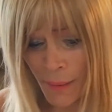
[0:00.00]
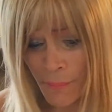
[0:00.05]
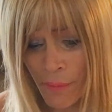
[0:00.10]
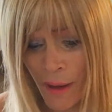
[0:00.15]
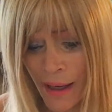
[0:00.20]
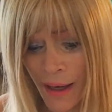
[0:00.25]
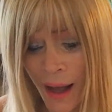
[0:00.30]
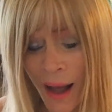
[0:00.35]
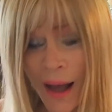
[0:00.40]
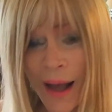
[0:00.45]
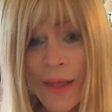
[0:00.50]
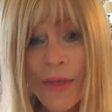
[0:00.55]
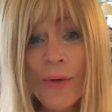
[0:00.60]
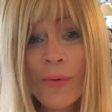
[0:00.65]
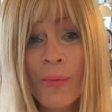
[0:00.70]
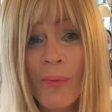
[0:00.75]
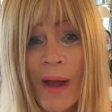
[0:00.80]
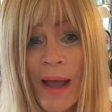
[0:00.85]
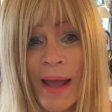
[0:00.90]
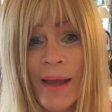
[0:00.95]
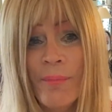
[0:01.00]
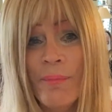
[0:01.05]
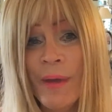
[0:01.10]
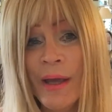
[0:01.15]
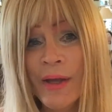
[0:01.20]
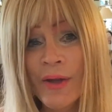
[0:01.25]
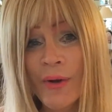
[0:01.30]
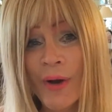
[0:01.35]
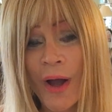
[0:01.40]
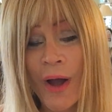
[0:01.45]
But either way,
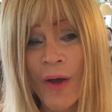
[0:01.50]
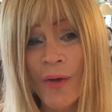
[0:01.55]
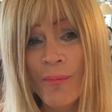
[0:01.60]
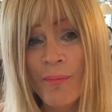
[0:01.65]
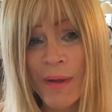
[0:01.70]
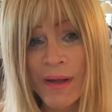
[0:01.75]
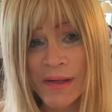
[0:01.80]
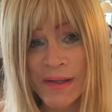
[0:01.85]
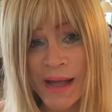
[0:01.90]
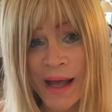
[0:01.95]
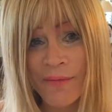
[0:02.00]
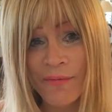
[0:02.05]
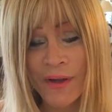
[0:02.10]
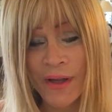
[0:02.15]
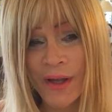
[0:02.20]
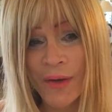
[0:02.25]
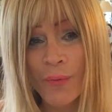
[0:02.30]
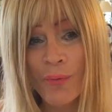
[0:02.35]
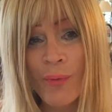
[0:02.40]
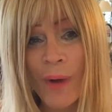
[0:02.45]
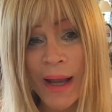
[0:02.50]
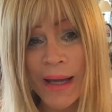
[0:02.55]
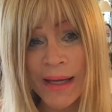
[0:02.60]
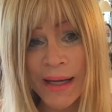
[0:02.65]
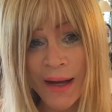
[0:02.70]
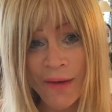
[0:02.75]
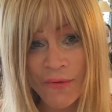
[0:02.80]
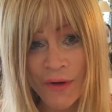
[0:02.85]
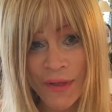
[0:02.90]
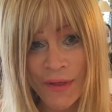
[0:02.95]
being your own best advocate,
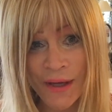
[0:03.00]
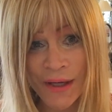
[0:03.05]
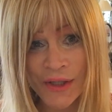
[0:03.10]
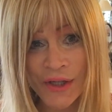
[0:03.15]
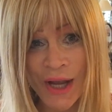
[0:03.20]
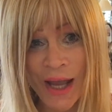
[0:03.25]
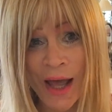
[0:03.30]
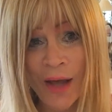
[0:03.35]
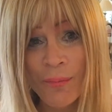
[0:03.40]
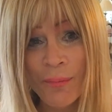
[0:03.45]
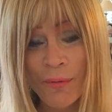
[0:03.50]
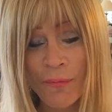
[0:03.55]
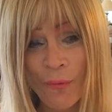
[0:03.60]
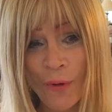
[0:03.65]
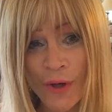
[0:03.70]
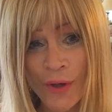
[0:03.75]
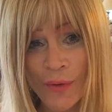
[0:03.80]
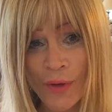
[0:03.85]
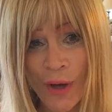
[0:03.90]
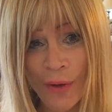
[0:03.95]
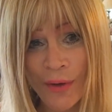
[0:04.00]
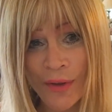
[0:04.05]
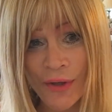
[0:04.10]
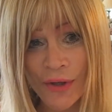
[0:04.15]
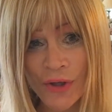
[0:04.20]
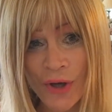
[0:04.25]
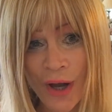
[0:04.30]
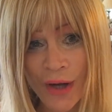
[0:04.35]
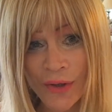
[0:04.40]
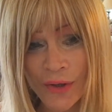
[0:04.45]
writing everything down before you go to
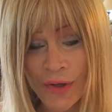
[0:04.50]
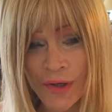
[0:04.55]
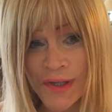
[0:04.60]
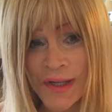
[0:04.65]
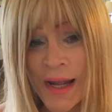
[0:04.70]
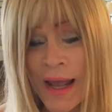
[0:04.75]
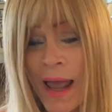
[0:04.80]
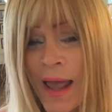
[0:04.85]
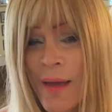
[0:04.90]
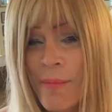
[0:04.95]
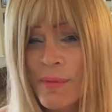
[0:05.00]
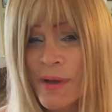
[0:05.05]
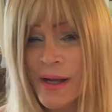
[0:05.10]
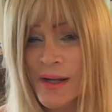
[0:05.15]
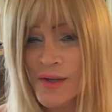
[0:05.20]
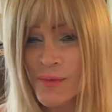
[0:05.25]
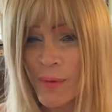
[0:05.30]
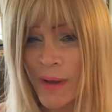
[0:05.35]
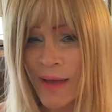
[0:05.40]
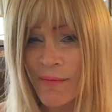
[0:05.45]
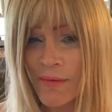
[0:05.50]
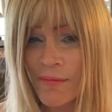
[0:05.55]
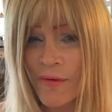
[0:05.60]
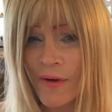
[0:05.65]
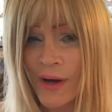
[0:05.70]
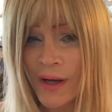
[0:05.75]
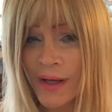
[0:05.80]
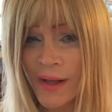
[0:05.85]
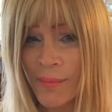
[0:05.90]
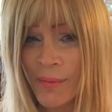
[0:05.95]
the doctors, because we have a
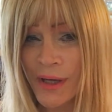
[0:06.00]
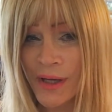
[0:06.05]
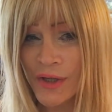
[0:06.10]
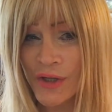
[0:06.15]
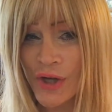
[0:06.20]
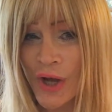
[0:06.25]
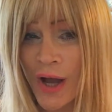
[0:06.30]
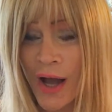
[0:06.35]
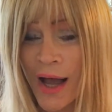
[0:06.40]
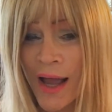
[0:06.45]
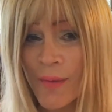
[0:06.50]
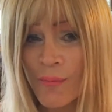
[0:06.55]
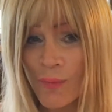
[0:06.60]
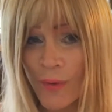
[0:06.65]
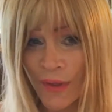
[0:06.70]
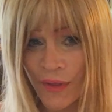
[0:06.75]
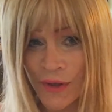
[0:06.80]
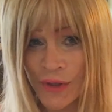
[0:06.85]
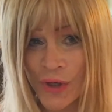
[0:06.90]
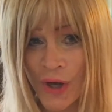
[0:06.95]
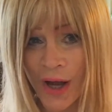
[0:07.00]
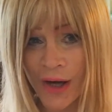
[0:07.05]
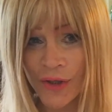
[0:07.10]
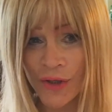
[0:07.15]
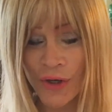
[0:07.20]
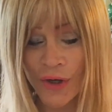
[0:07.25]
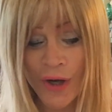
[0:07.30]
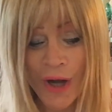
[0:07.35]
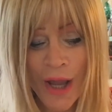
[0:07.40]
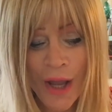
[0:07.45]
very limited time with a
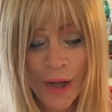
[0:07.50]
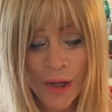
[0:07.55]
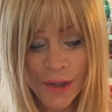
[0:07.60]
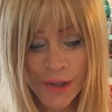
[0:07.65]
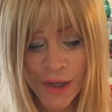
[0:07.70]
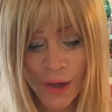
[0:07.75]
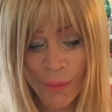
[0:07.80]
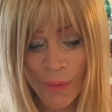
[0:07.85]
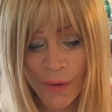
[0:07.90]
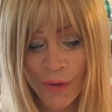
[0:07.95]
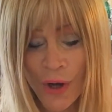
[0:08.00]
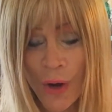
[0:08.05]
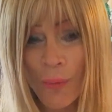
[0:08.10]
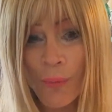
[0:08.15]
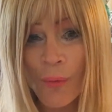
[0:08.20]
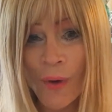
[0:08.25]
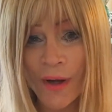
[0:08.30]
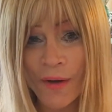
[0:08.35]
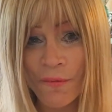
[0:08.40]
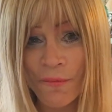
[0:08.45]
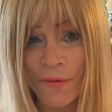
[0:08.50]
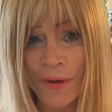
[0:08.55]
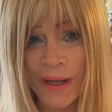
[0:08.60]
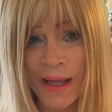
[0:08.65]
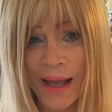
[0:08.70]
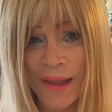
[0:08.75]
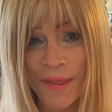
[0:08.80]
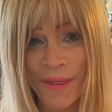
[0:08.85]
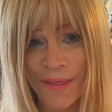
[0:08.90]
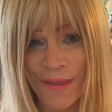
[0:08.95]
doctor, so we don't want to
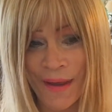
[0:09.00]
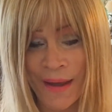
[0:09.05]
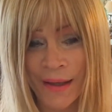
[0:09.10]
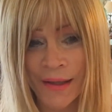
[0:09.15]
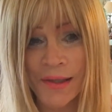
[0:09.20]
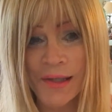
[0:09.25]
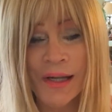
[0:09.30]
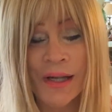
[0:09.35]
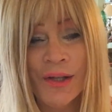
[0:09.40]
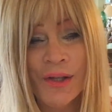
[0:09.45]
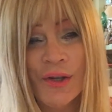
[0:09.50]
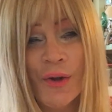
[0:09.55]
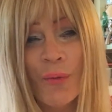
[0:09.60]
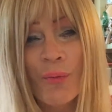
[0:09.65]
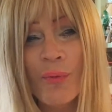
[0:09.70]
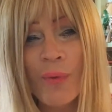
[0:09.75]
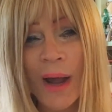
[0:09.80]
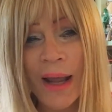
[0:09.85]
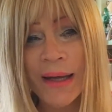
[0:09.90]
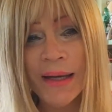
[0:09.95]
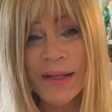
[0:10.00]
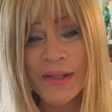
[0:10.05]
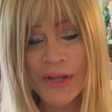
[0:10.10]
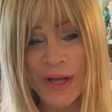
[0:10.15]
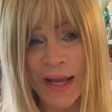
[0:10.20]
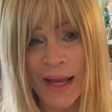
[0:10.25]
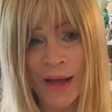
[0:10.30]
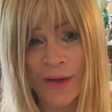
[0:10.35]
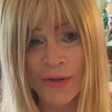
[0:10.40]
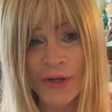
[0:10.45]
forget things. And so write it
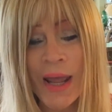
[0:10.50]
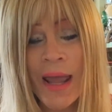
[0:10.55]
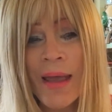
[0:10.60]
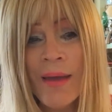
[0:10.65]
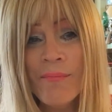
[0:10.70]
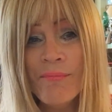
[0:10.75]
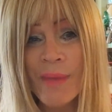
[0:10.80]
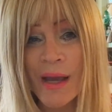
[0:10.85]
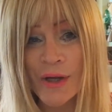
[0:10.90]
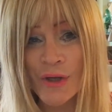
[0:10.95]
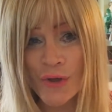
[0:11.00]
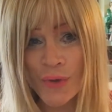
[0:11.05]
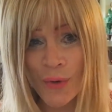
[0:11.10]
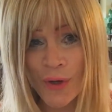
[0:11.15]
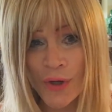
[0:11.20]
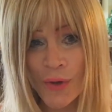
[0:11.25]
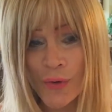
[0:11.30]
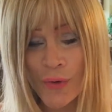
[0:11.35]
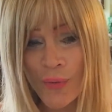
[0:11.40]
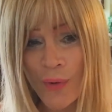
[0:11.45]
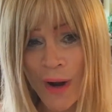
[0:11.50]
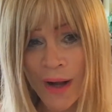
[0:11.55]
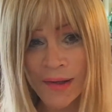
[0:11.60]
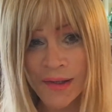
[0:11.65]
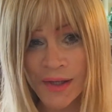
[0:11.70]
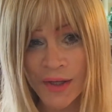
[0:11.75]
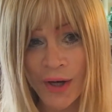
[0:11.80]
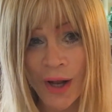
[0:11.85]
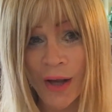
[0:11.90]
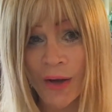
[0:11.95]
down. Make sure you
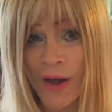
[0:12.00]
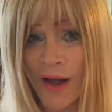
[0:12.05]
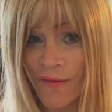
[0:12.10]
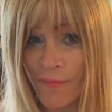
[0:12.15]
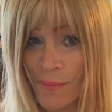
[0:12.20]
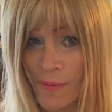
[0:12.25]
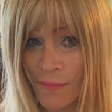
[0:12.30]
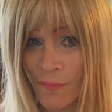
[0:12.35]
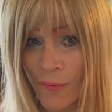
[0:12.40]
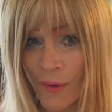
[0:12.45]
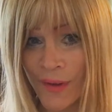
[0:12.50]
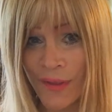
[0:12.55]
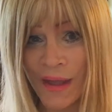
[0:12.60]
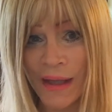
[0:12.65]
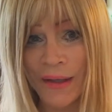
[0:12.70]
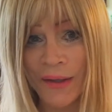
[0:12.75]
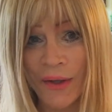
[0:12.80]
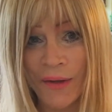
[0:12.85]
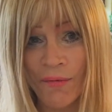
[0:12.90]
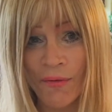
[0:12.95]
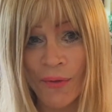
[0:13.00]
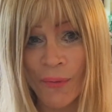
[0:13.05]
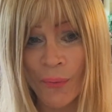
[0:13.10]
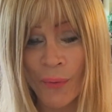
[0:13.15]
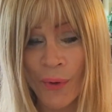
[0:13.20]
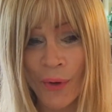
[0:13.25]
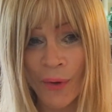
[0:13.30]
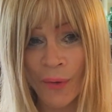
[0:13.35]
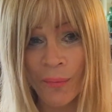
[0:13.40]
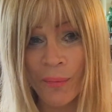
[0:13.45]
cross it all off before they leave the
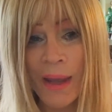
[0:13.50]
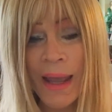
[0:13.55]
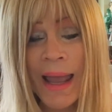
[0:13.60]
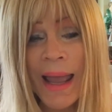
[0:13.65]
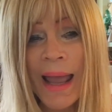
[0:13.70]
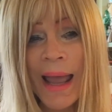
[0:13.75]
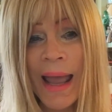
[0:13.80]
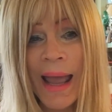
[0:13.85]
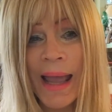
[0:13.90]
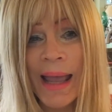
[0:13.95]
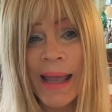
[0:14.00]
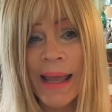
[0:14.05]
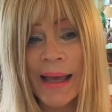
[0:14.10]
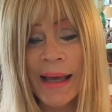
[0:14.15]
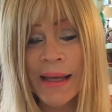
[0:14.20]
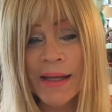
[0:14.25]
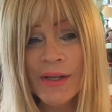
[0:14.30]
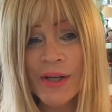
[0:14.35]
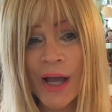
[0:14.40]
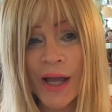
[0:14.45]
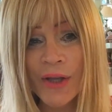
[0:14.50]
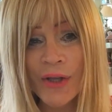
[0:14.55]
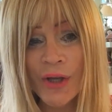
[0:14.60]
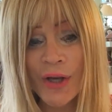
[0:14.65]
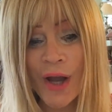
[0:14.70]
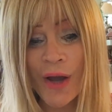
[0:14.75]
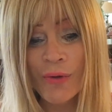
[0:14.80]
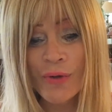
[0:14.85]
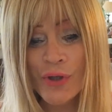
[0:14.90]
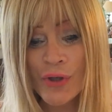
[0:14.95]
room. And,
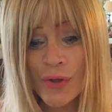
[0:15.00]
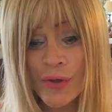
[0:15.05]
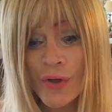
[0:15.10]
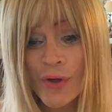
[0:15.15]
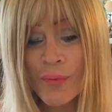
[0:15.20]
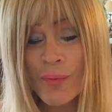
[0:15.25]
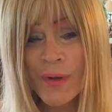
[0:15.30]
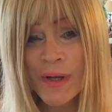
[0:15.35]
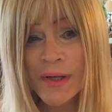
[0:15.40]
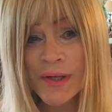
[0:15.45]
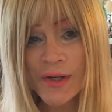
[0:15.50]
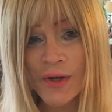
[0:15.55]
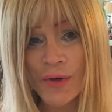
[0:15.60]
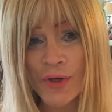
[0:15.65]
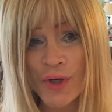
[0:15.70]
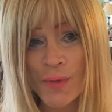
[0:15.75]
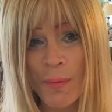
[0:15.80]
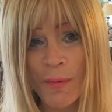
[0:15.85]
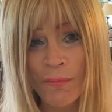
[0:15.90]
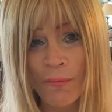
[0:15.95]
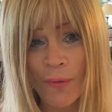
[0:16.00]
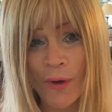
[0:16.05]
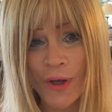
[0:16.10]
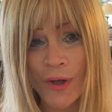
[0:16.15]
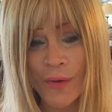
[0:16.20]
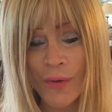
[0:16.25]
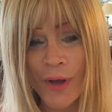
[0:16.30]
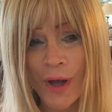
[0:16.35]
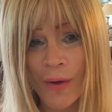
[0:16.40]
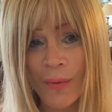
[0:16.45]
you know, do your research before
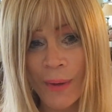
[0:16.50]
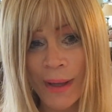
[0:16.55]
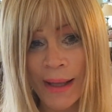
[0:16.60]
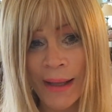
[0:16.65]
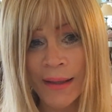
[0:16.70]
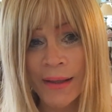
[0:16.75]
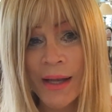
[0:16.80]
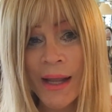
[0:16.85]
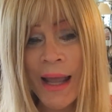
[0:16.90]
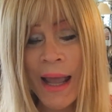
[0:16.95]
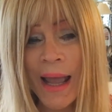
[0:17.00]
you go in